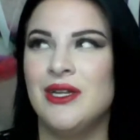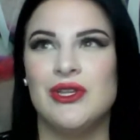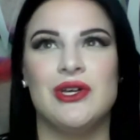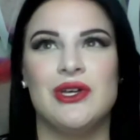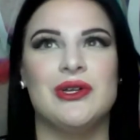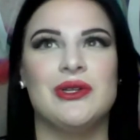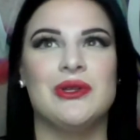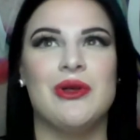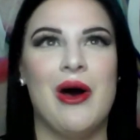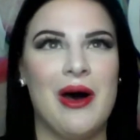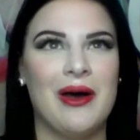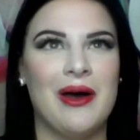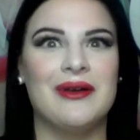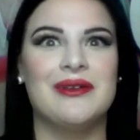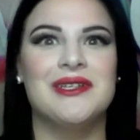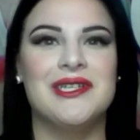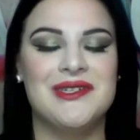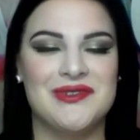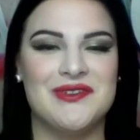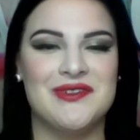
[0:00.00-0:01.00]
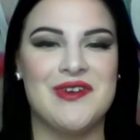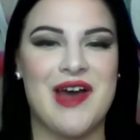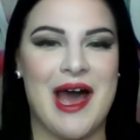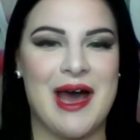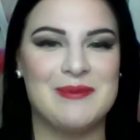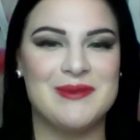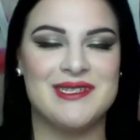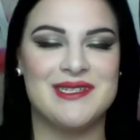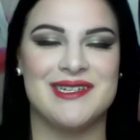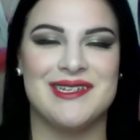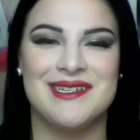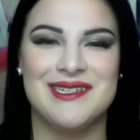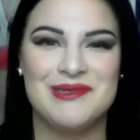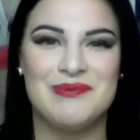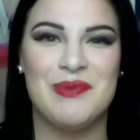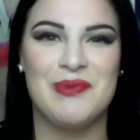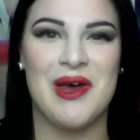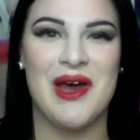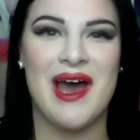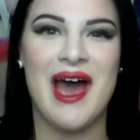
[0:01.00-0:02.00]
the long leave of
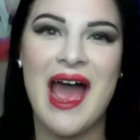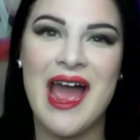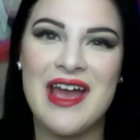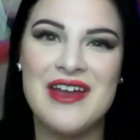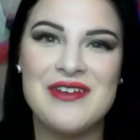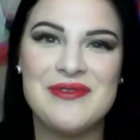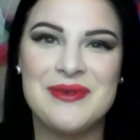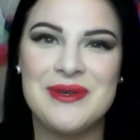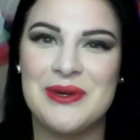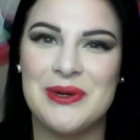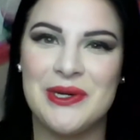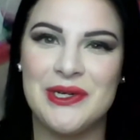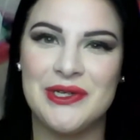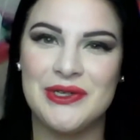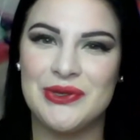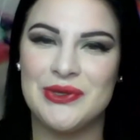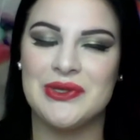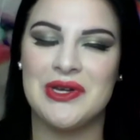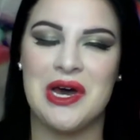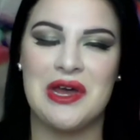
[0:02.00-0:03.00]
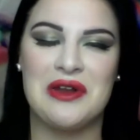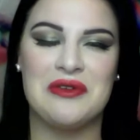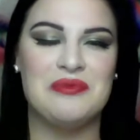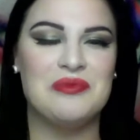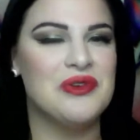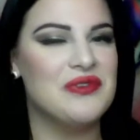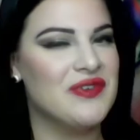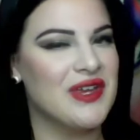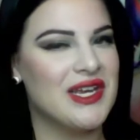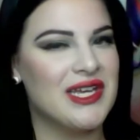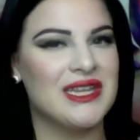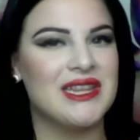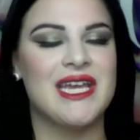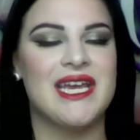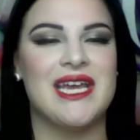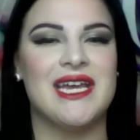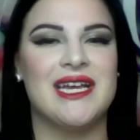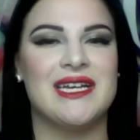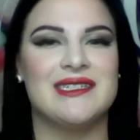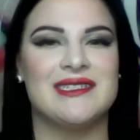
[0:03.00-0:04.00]
absence, but I have been going through a lot of moving
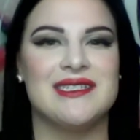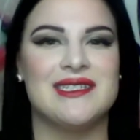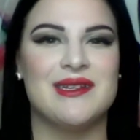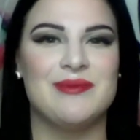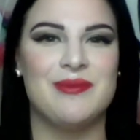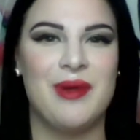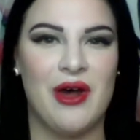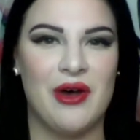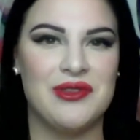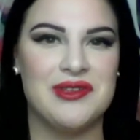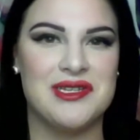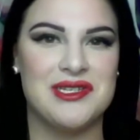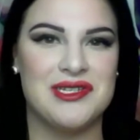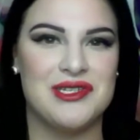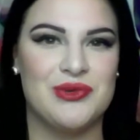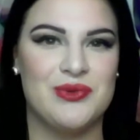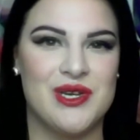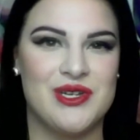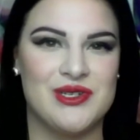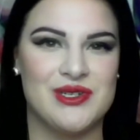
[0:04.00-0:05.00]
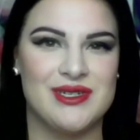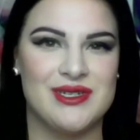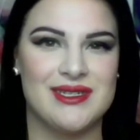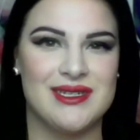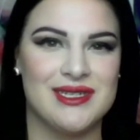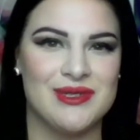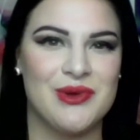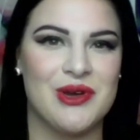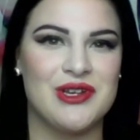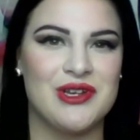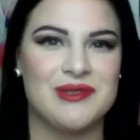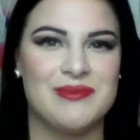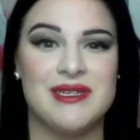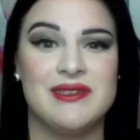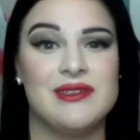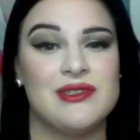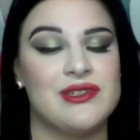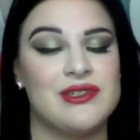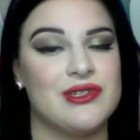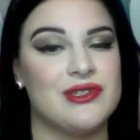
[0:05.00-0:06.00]
things and some health situations, as well as
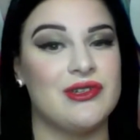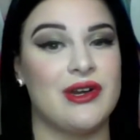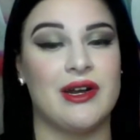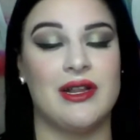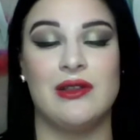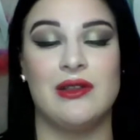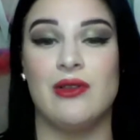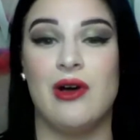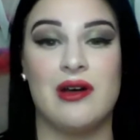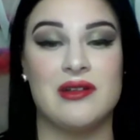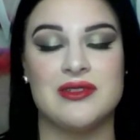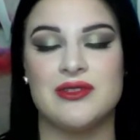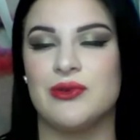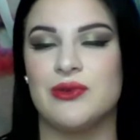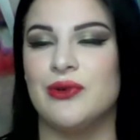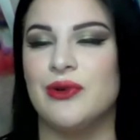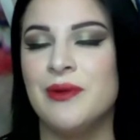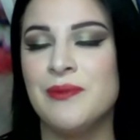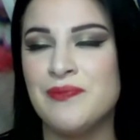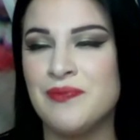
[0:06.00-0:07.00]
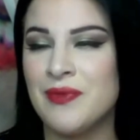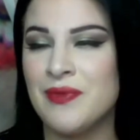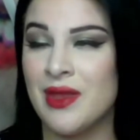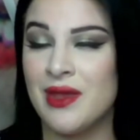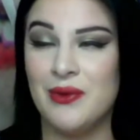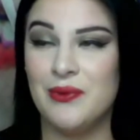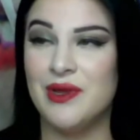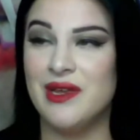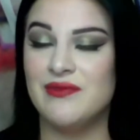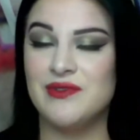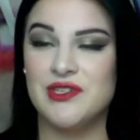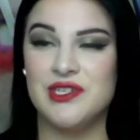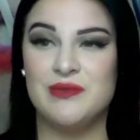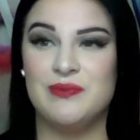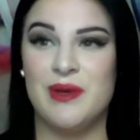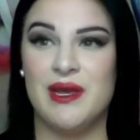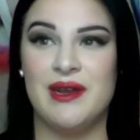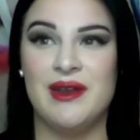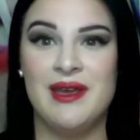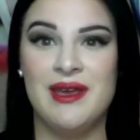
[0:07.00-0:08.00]
my sister starting law school. We have
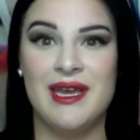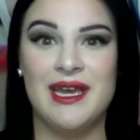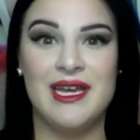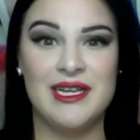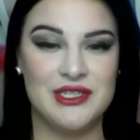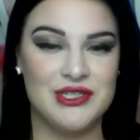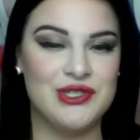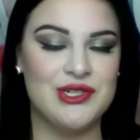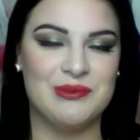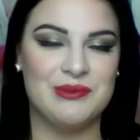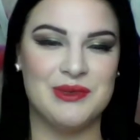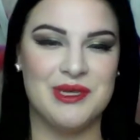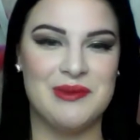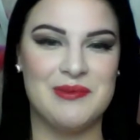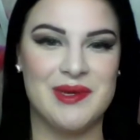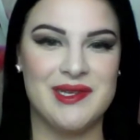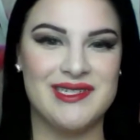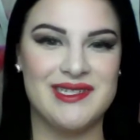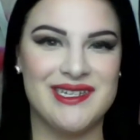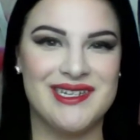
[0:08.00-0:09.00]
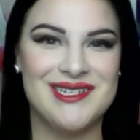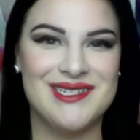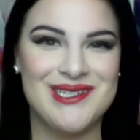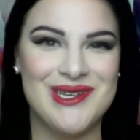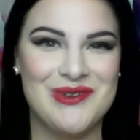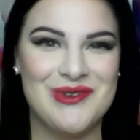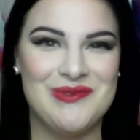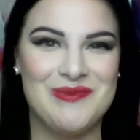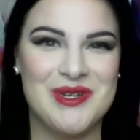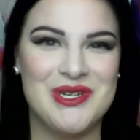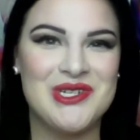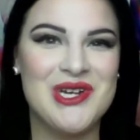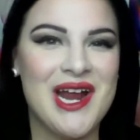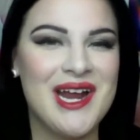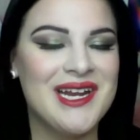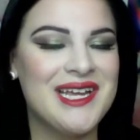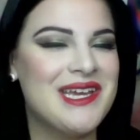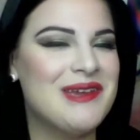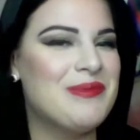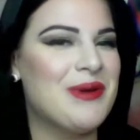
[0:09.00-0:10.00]
just been extremely busy, so we've been
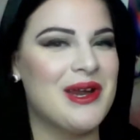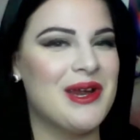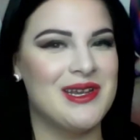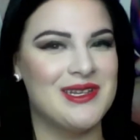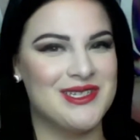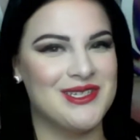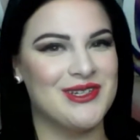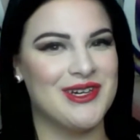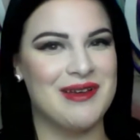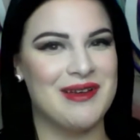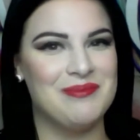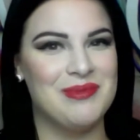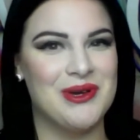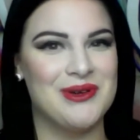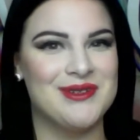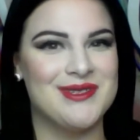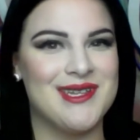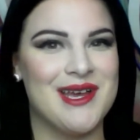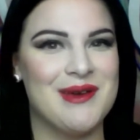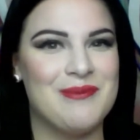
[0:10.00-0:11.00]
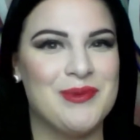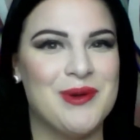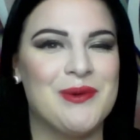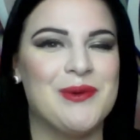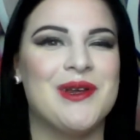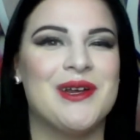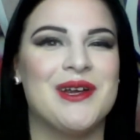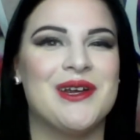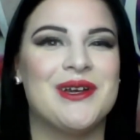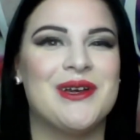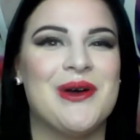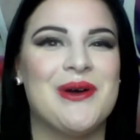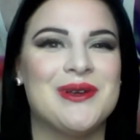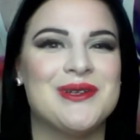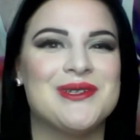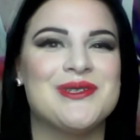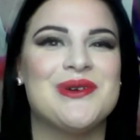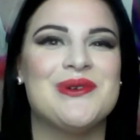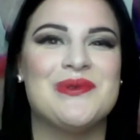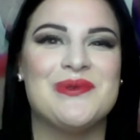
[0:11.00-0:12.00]
trying to keep our Instagram posts up, but we're
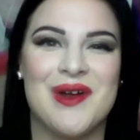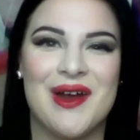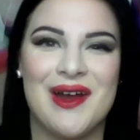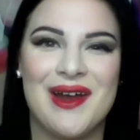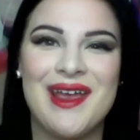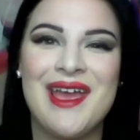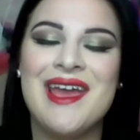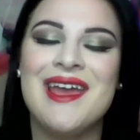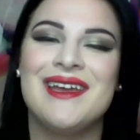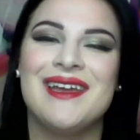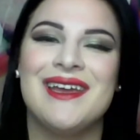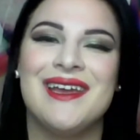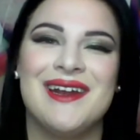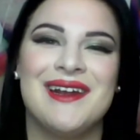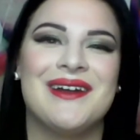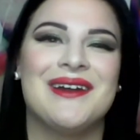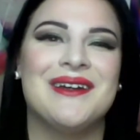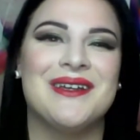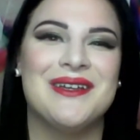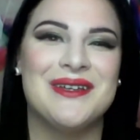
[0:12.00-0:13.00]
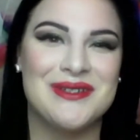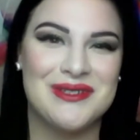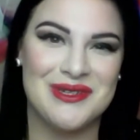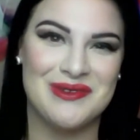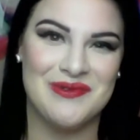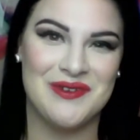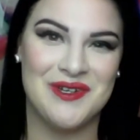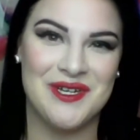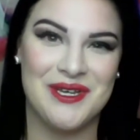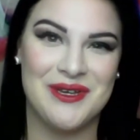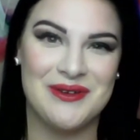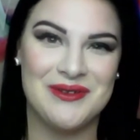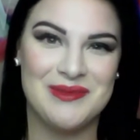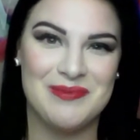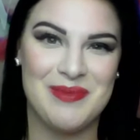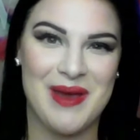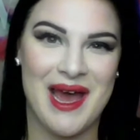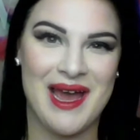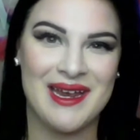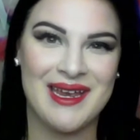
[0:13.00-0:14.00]
going to work getting our YouTube
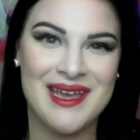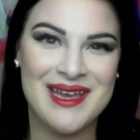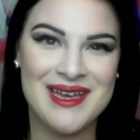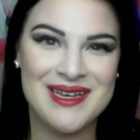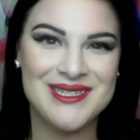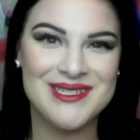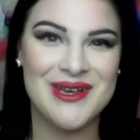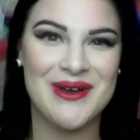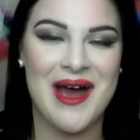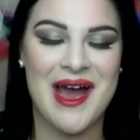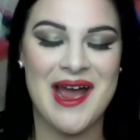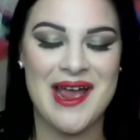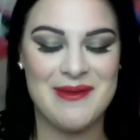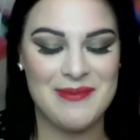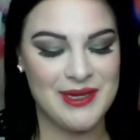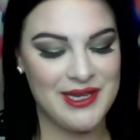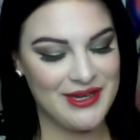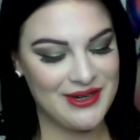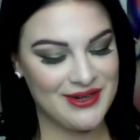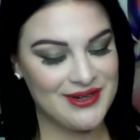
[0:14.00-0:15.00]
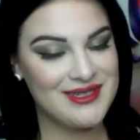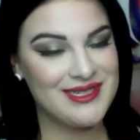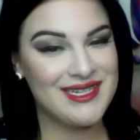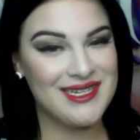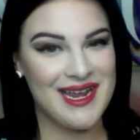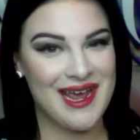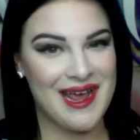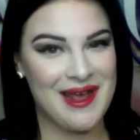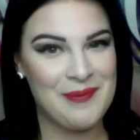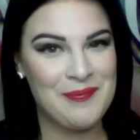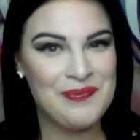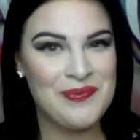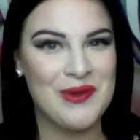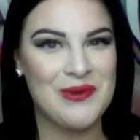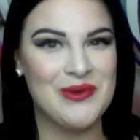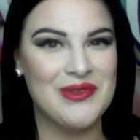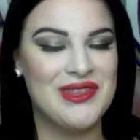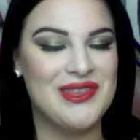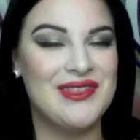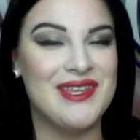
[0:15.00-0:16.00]
videos back. So I am here today
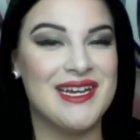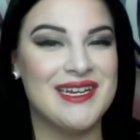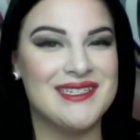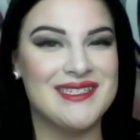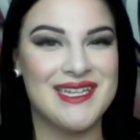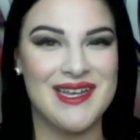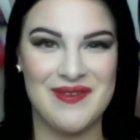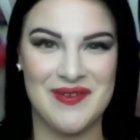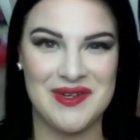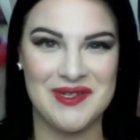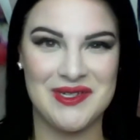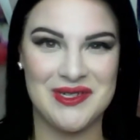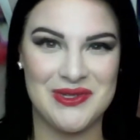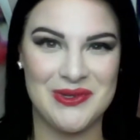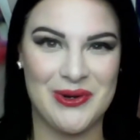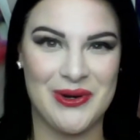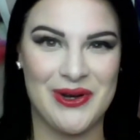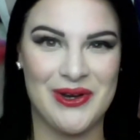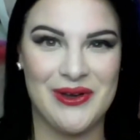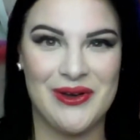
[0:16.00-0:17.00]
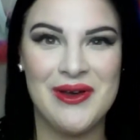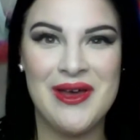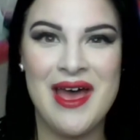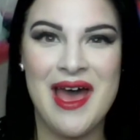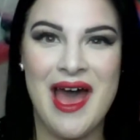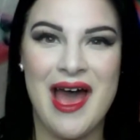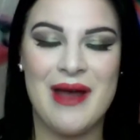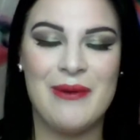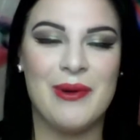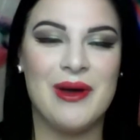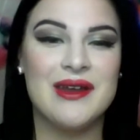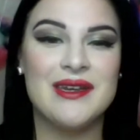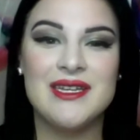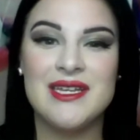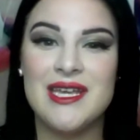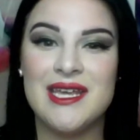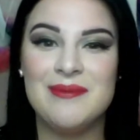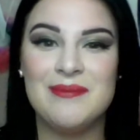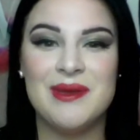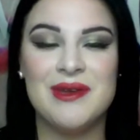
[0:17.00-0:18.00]
with the Thanksgiving tutorial. I wanted
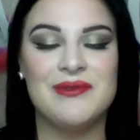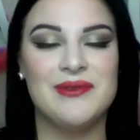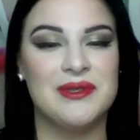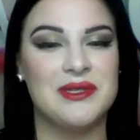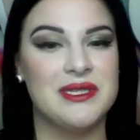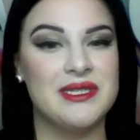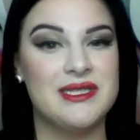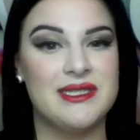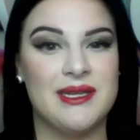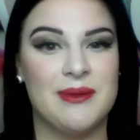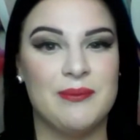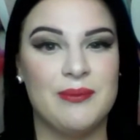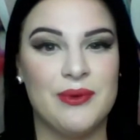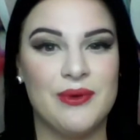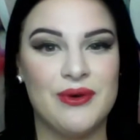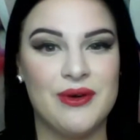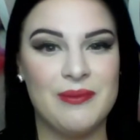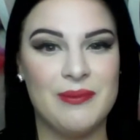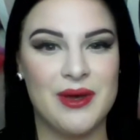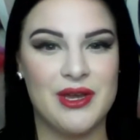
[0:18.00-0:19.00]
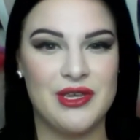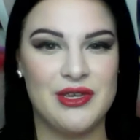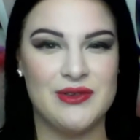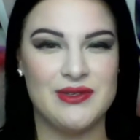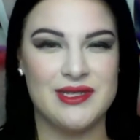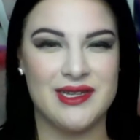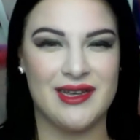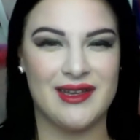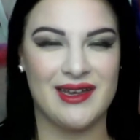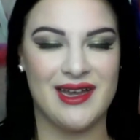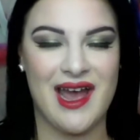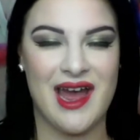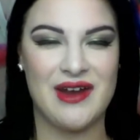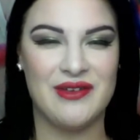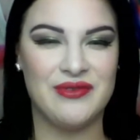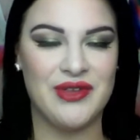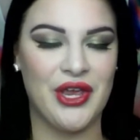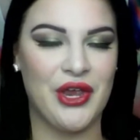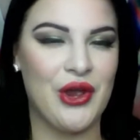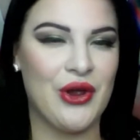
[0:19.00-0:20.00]
to keep it really simple, but using kind
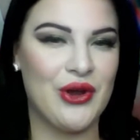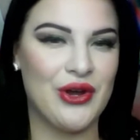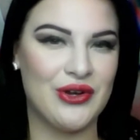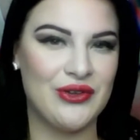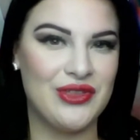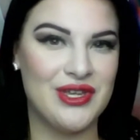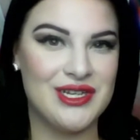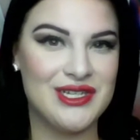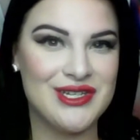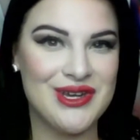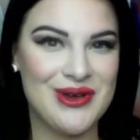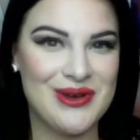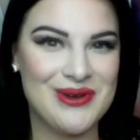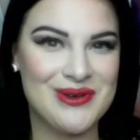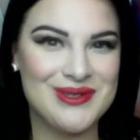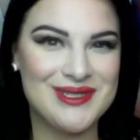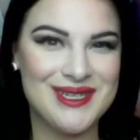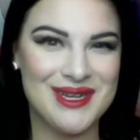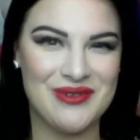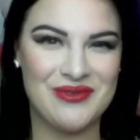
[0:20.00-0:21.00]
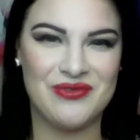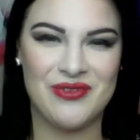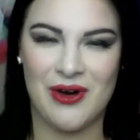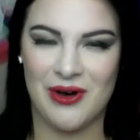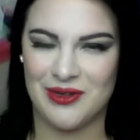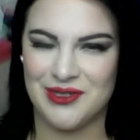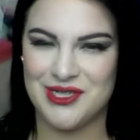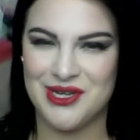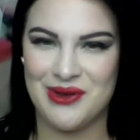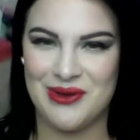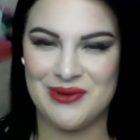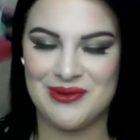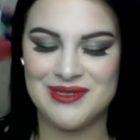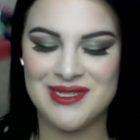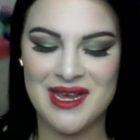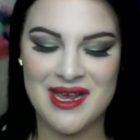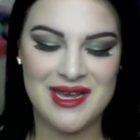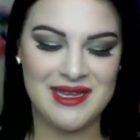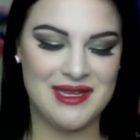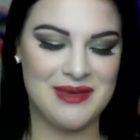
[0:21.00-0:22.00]
of like earthy tones and fall
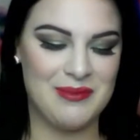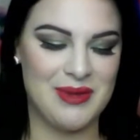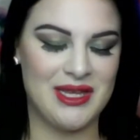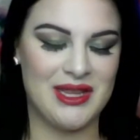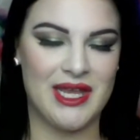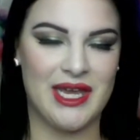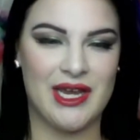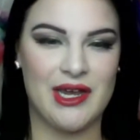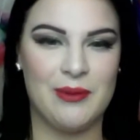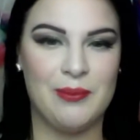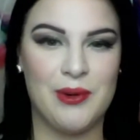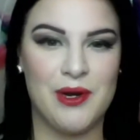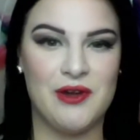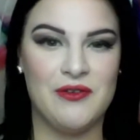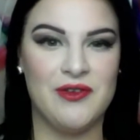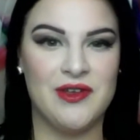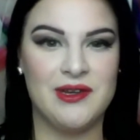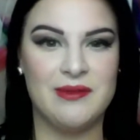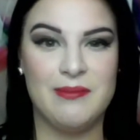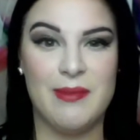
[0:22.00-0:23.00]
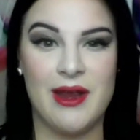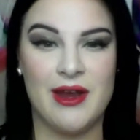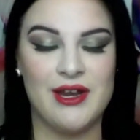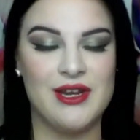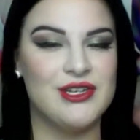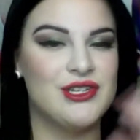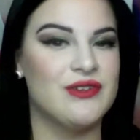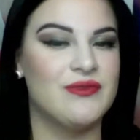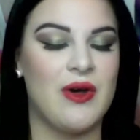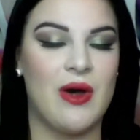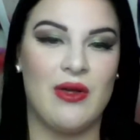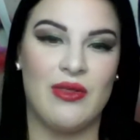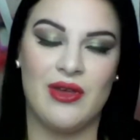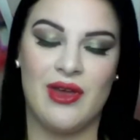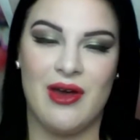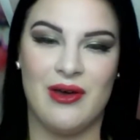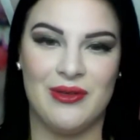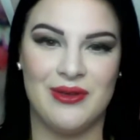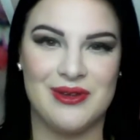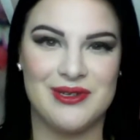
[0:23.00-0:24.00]
tones that made like a perfect marriage of all the
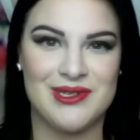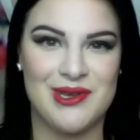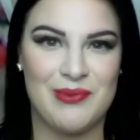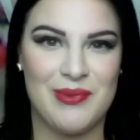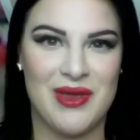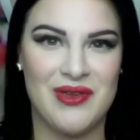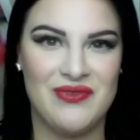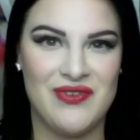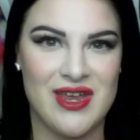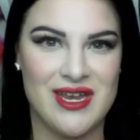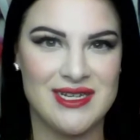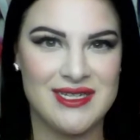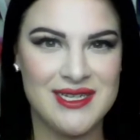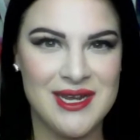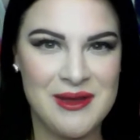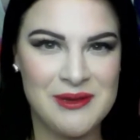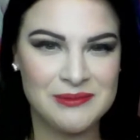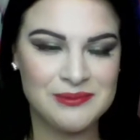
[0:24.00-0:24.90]
colors on my face.